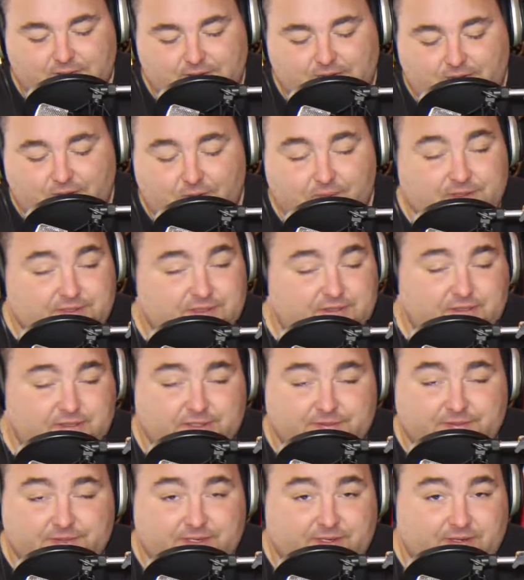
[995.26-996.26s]
I'll be
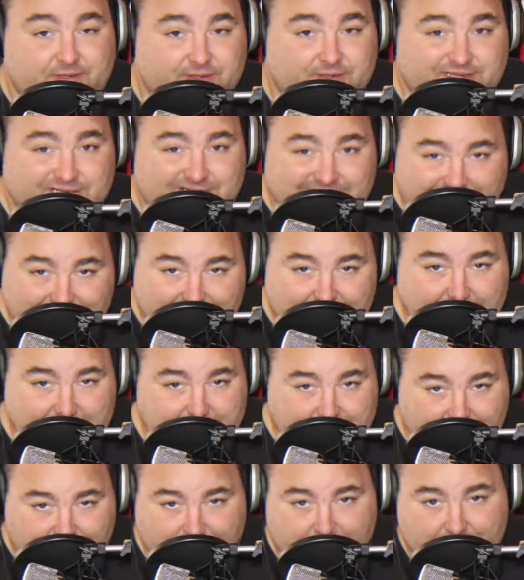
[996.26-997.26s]
talking about all kinds of
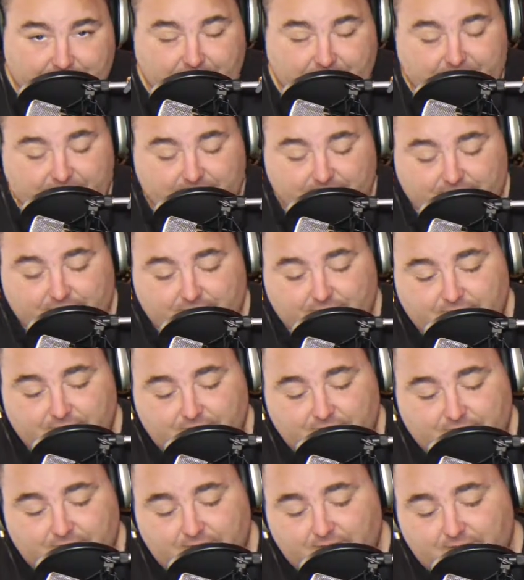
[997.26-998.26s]
stuff on this show.
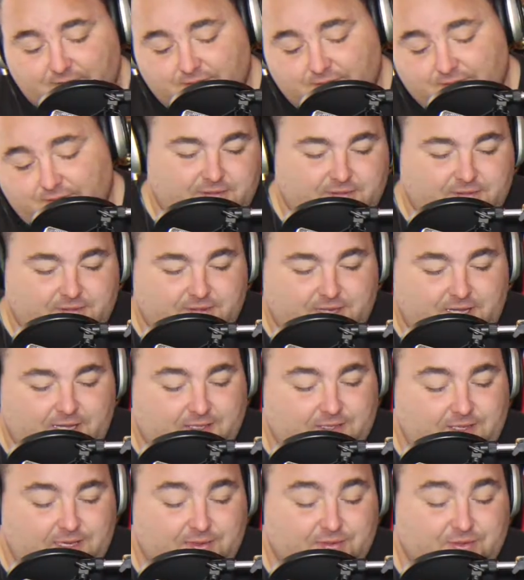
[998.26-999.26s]

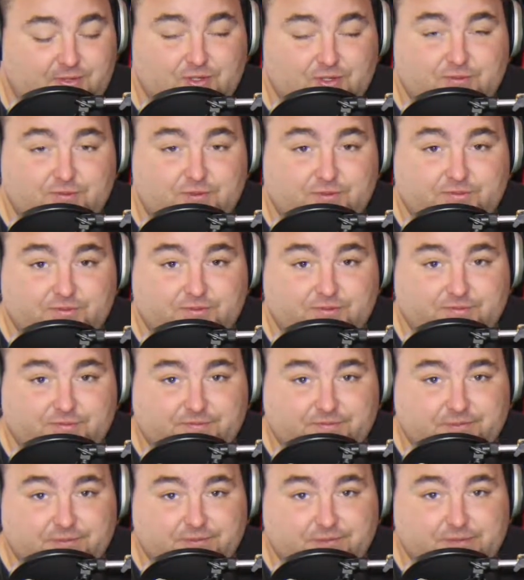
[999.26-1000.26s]
I like doing movie
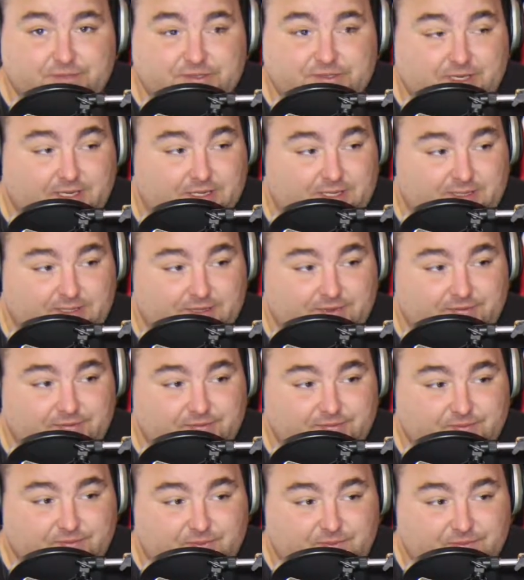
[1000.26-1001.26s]
reviews. I love
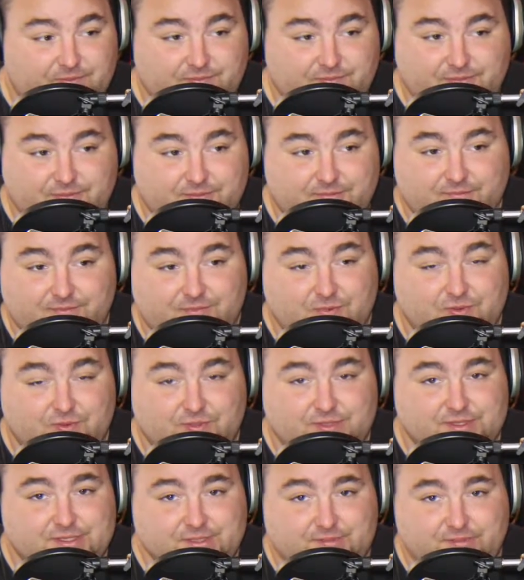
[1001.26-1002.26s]

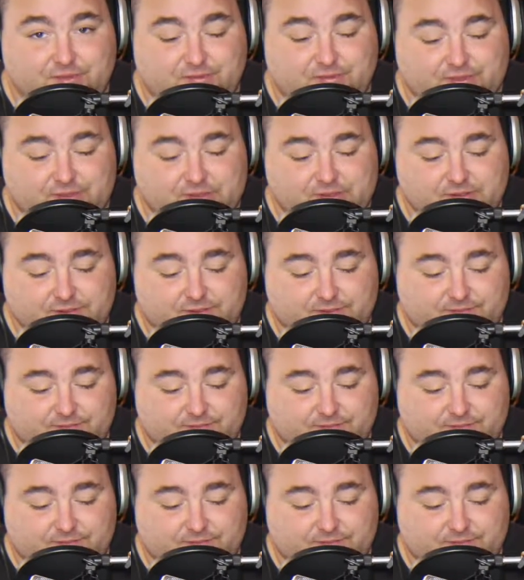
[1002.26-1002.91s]
going to see movies.